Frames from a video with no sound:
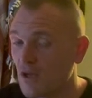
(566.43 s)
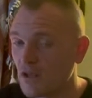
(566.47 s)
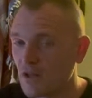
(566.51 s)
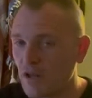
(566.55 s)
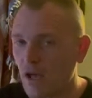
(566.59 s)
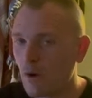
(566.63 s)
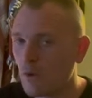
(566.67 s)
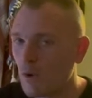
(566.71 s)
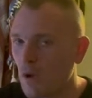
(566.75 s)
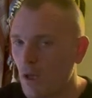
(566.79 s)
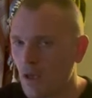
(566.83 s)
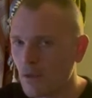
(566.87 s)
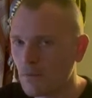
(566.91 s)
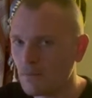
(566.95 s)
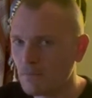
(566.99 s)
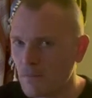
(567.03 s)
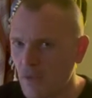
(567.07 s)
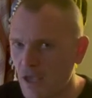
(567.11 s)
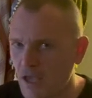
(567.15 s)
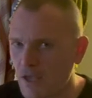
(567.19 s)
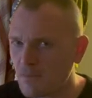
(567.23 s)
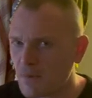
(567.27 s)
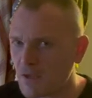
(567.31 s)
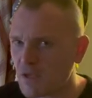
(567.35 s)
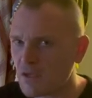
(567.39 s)
Now,
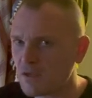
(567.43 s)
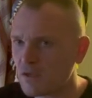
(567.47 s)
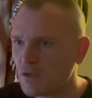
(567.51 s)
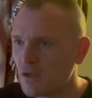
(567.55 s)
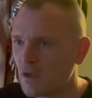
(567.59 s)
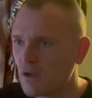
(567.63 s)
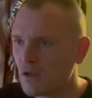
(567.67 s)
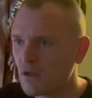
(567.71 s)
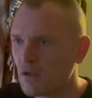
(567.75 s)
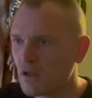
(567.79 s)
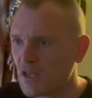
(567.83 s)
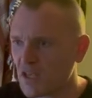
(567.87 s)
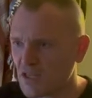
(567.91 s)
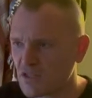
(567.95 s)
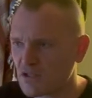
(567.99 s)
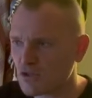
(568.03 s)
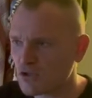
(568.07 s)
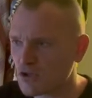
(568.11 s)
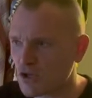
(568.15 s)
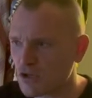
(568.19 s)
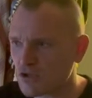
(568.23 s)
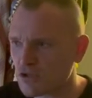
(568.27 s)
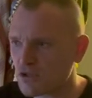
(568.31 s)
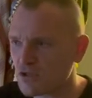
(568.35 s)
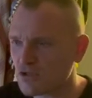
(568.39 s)
maybe it's
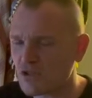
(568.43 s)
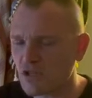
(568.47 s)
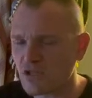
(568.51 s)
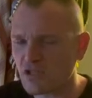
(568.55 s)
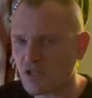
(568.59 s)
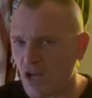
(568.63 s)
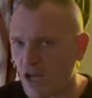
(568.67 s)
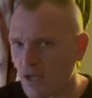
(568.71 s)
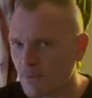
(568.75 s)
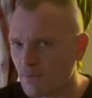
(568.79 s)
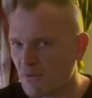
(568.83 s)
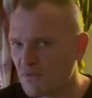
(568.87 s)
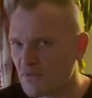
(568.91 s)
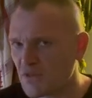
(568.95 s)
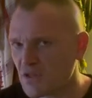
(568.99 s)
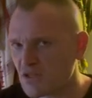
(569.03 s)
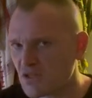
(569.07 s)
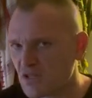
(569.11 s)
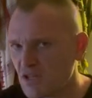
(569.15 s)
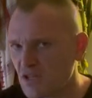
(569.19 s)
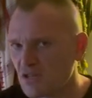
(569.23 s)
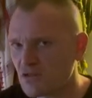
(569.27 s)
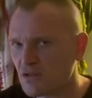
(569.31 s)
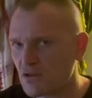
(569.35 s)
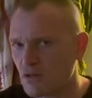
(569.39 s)
just the time of the
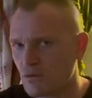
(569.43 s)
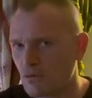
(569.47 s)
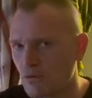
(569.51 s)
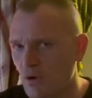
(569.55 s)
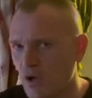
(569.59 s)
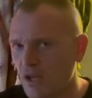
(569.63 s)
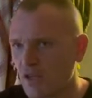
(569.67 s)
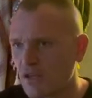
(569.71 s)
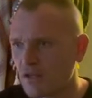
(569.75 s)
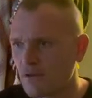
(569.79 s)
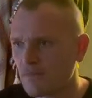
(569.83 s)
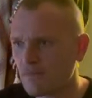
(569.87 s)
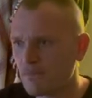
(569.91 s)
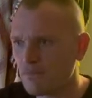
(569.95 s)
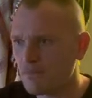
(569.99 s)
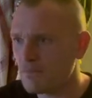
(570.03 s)
season, right?